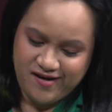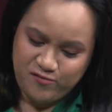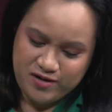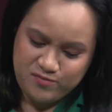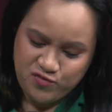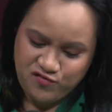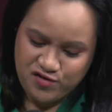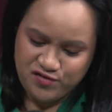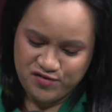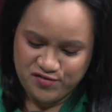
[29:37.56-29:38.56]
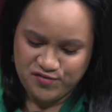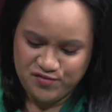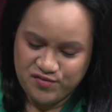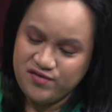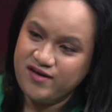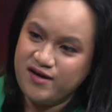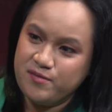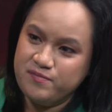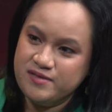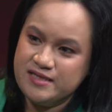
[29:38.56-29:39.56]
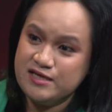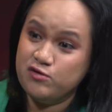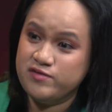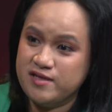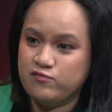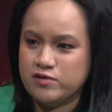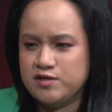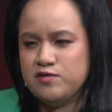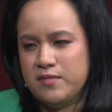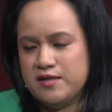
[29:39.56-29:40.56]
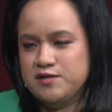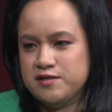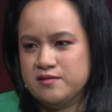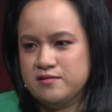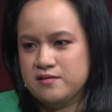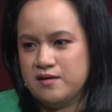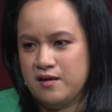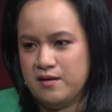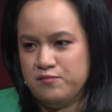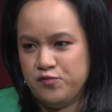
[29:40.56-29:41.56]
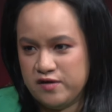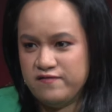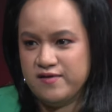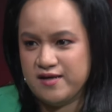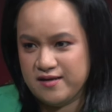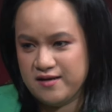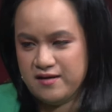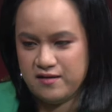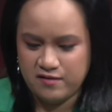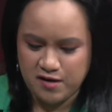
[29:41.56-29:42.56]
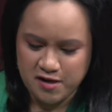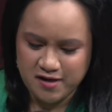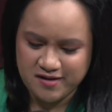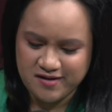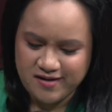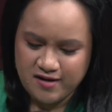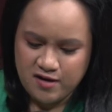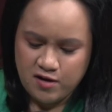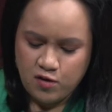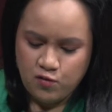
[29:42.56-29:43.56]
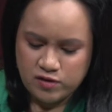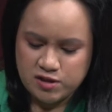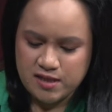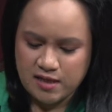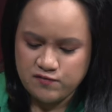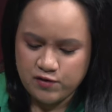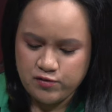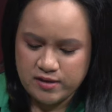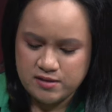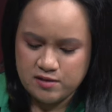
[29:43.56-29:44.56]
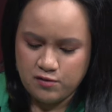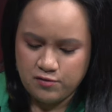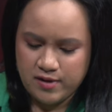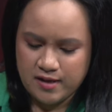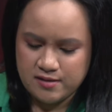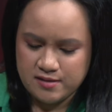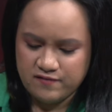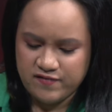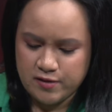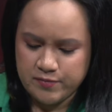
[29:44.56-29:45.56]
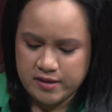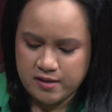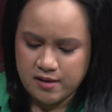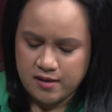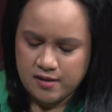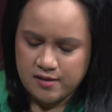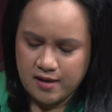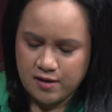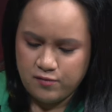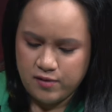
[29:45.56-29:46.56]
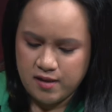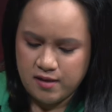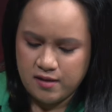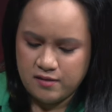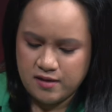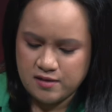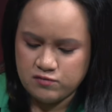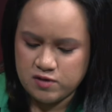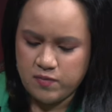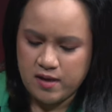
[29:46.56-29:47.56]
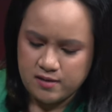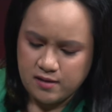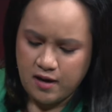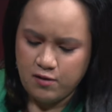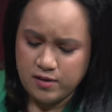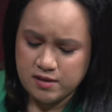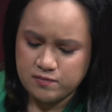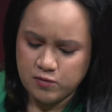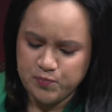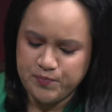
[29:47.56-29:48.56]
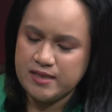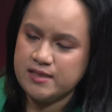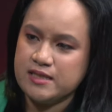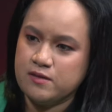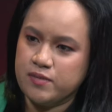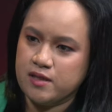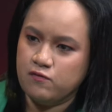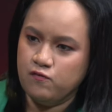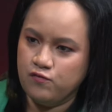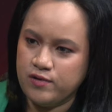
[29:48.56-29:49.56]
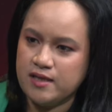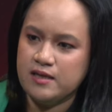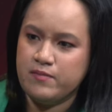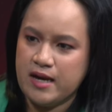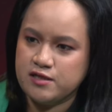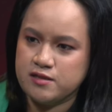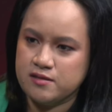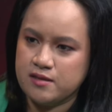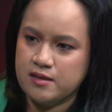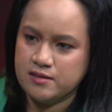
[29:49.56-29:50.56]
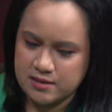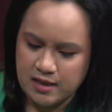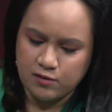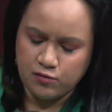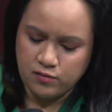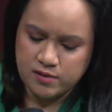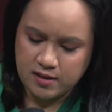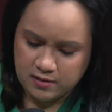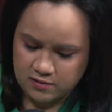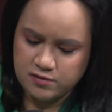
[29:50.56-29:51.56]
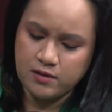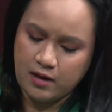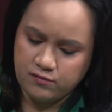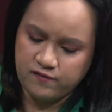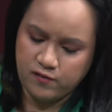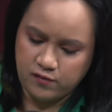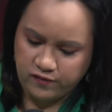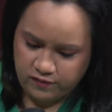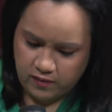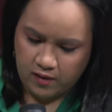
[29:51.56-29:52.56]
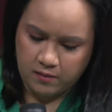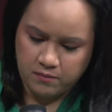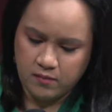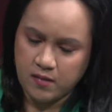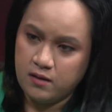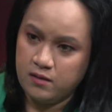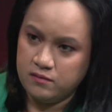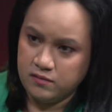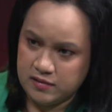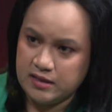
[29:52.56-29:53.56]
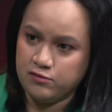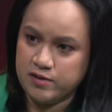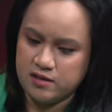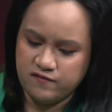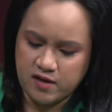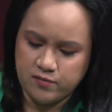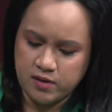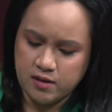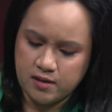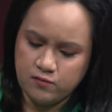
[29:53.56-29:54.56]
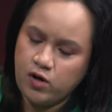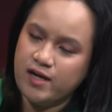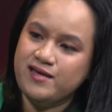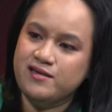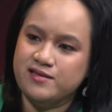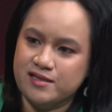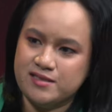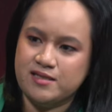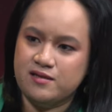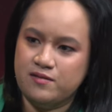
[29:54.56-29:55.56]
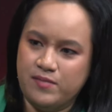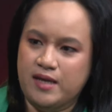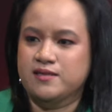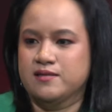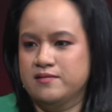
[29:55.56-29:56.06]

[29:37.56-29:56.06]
want to move on to TOD, which you mentioned briefly earlier. which stands for Transit-Oriented Development. Now, in this respect, now how is mobility being reimagined in Selangor, taking into account, of course, TOD development, and why does it matter?